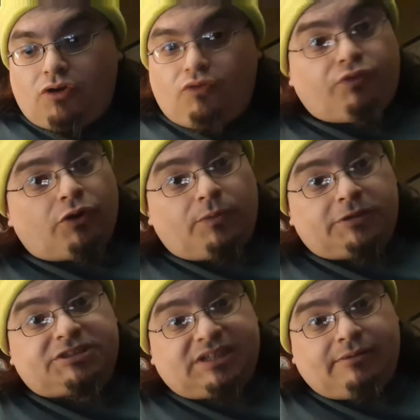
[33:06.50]
4-wheel
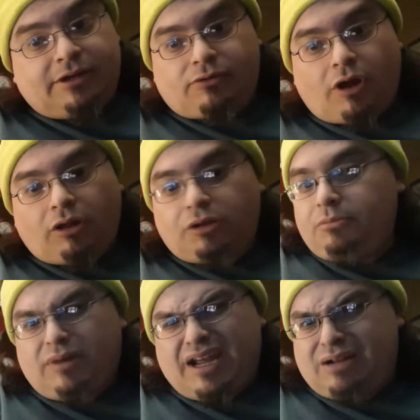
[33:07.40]
steering crawler,
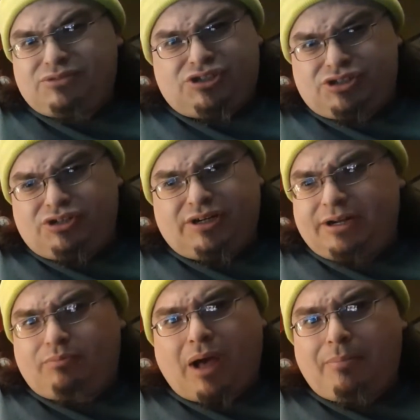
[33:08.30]
and I'm sure it'll
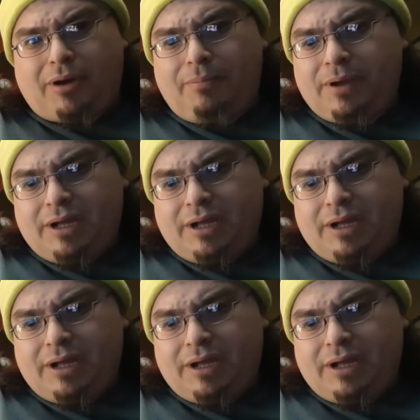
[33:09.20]
pop up.